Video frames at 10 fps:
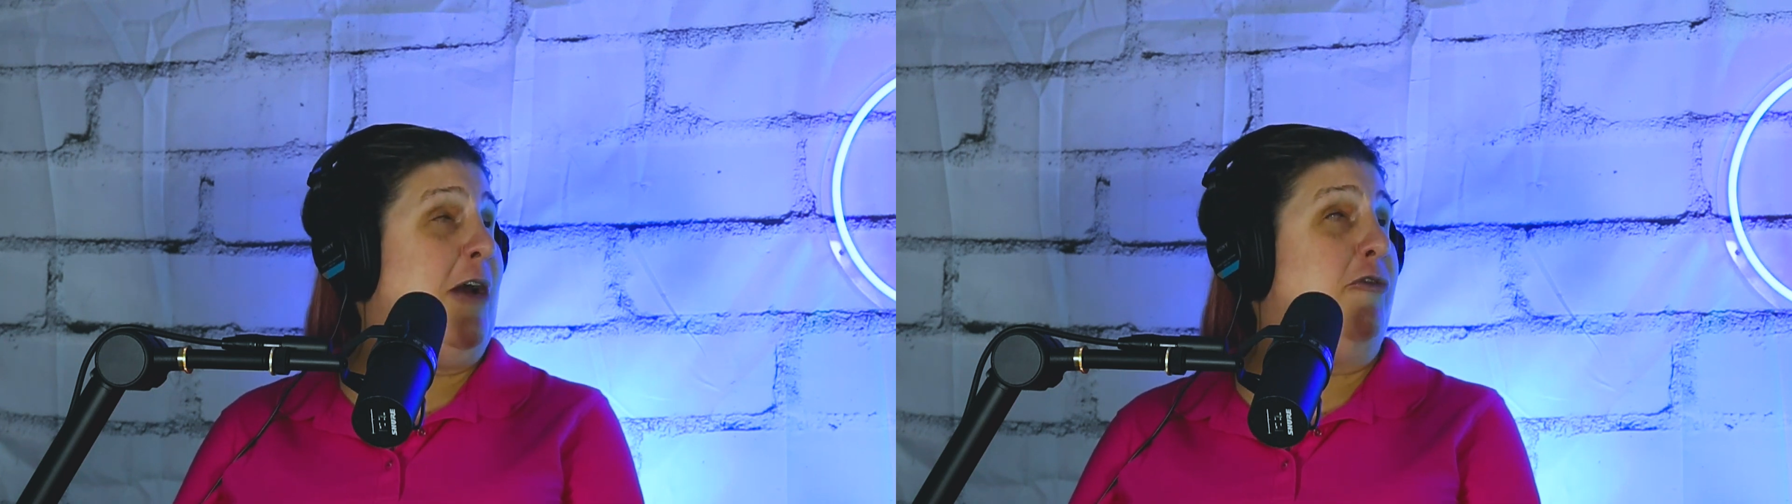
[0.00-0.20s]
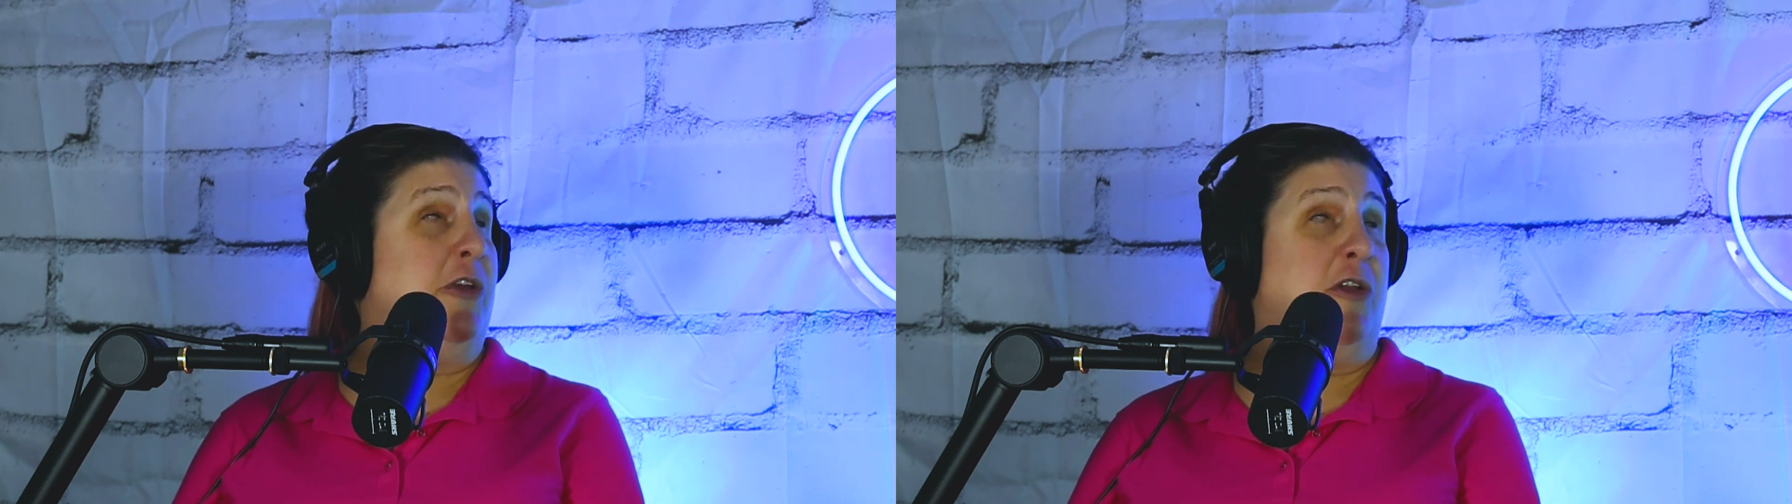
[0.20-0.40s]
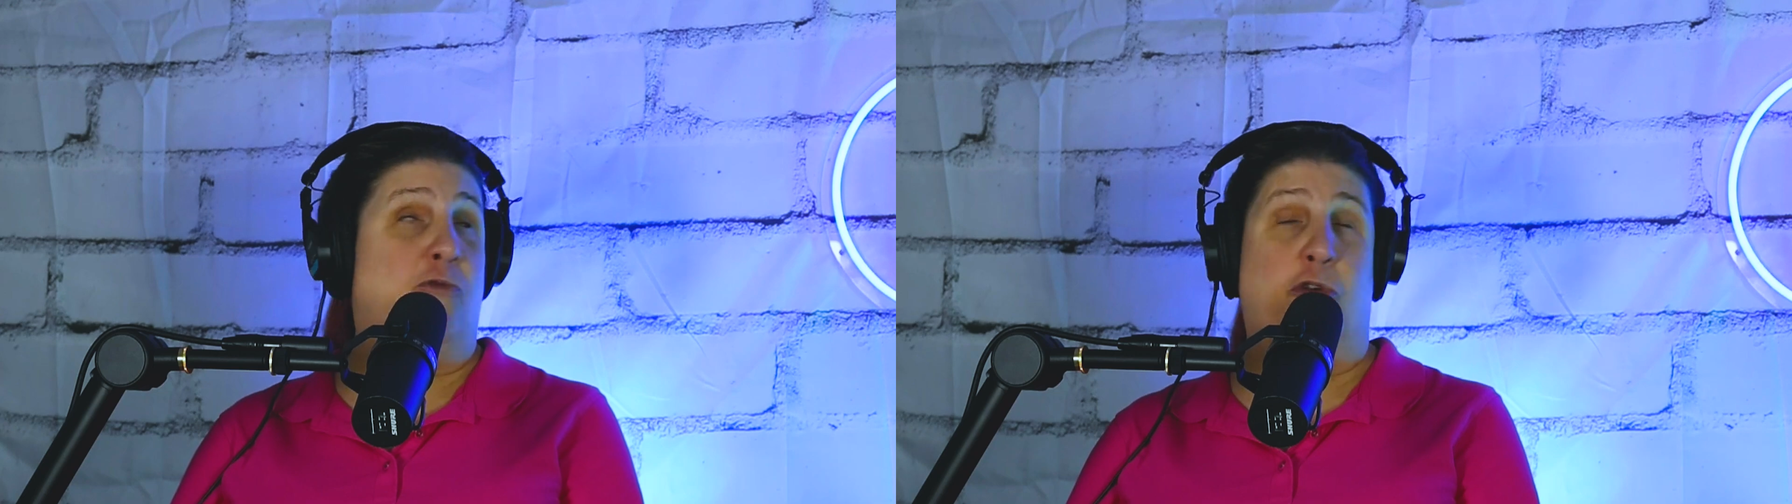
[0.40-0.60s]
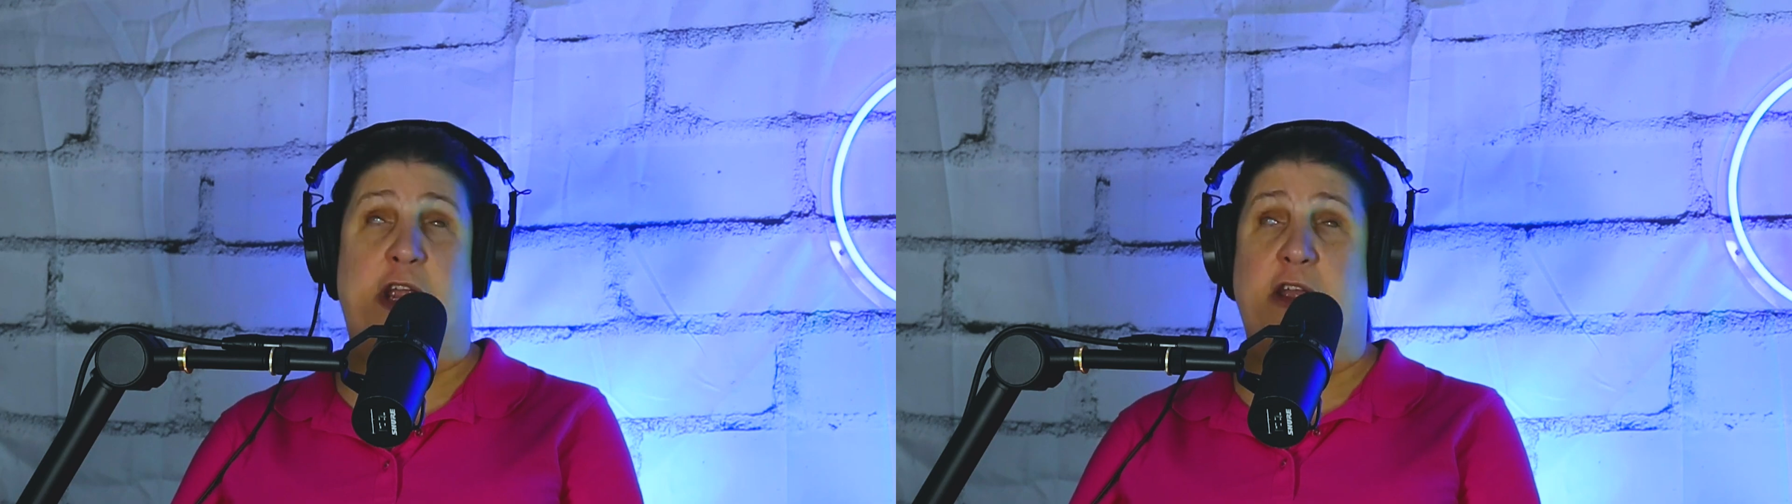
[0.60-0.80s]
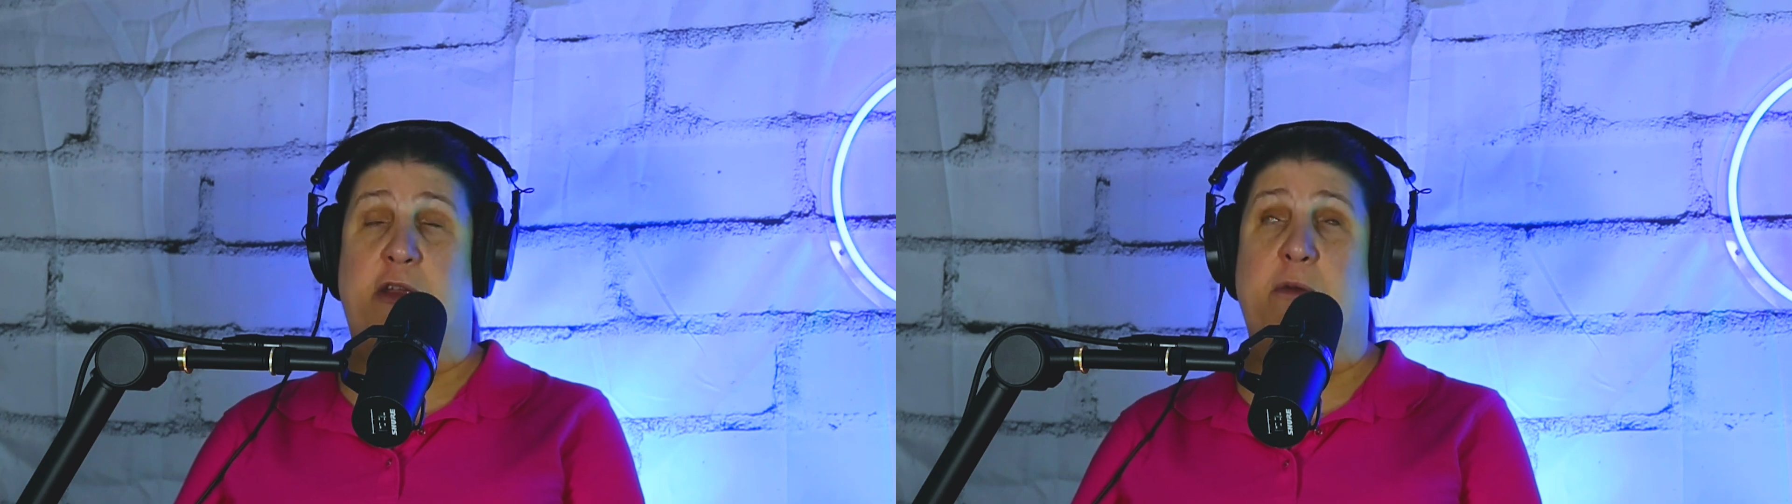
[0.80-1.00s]
travel and
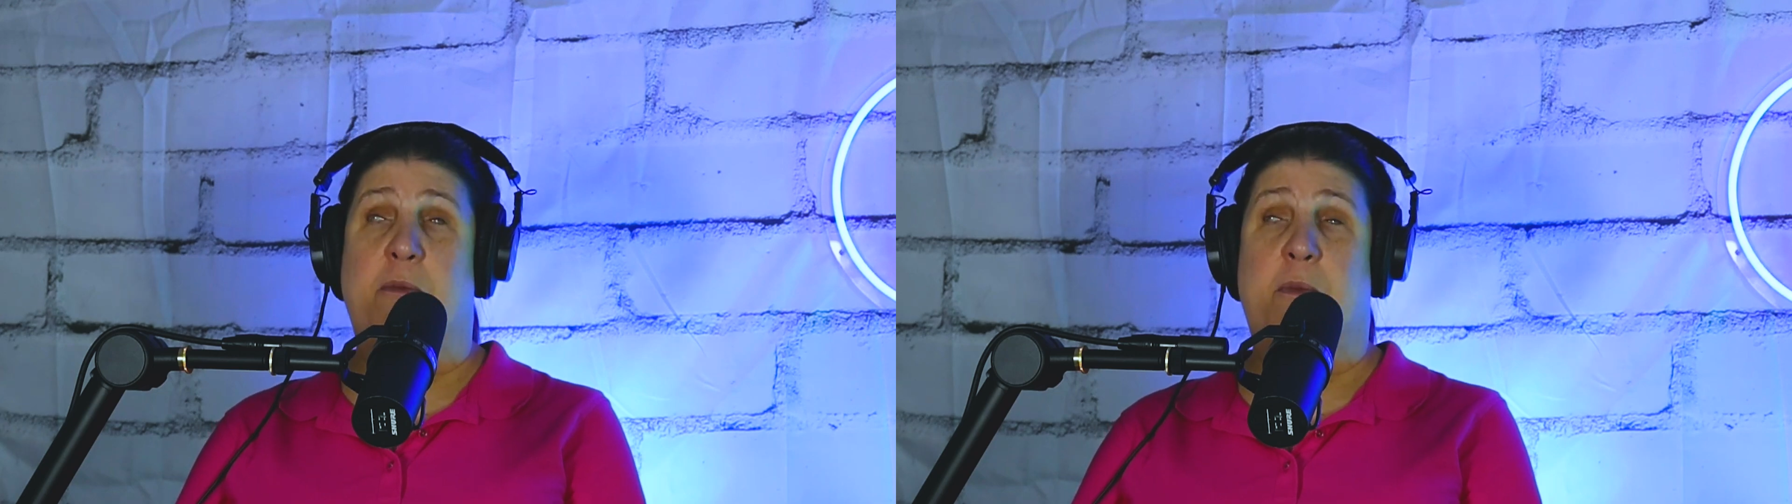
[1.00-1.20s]
working.